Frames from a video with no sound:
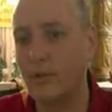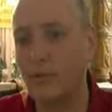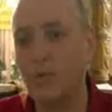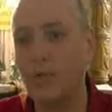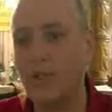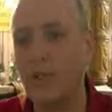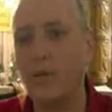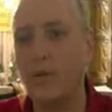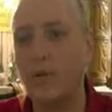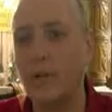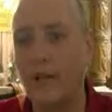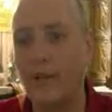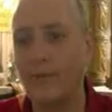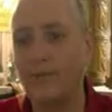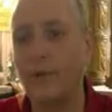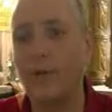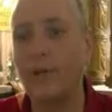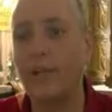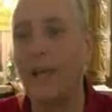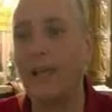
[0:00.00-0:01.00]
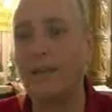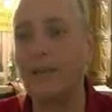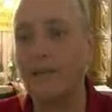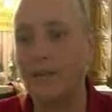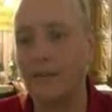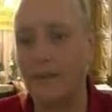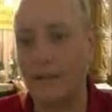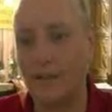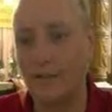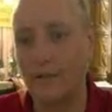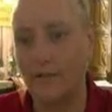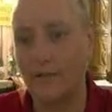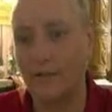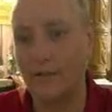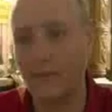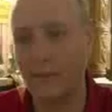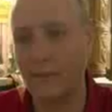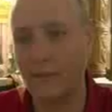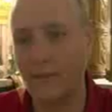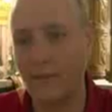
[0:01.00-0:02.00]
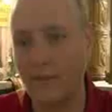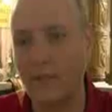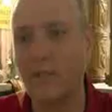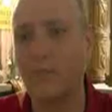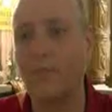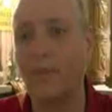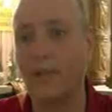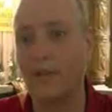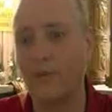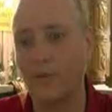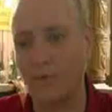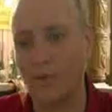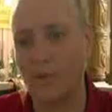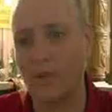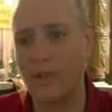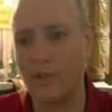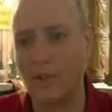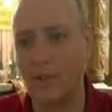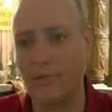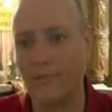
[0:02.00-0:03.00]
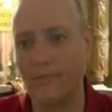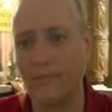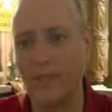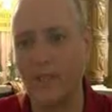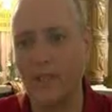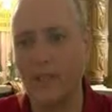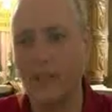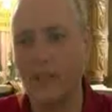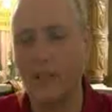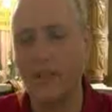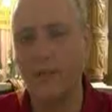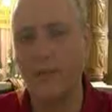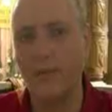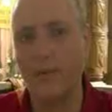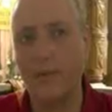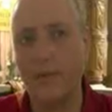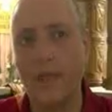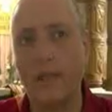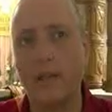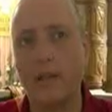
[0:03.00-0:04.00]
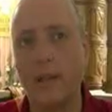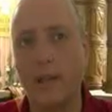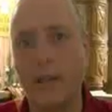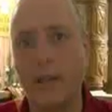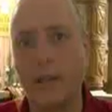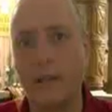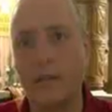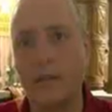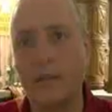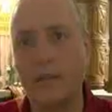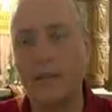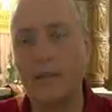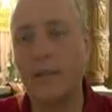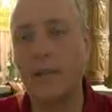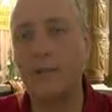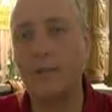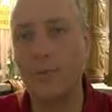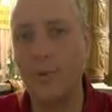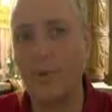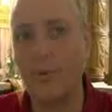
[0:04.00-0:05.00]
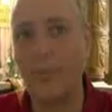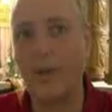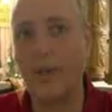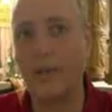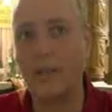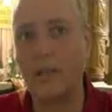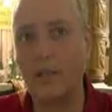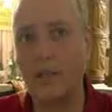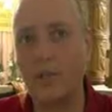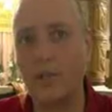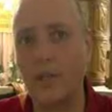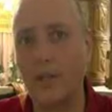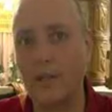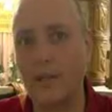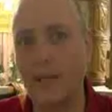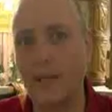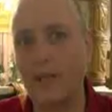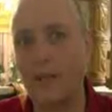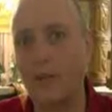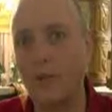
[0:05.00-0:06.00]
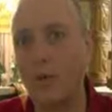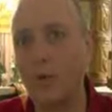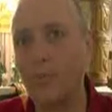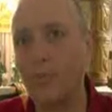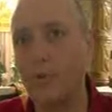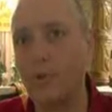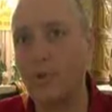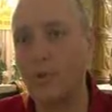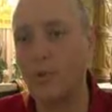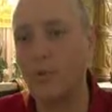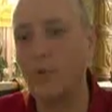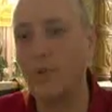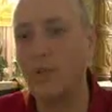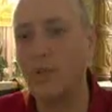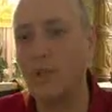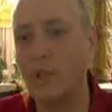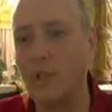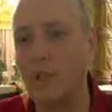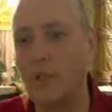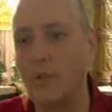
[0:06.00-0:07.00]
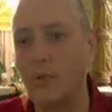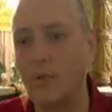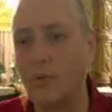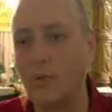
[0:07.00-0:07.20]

curricula for nuns in the Tibetan tradition. So then I discussed with my teacher, and I had the opportunity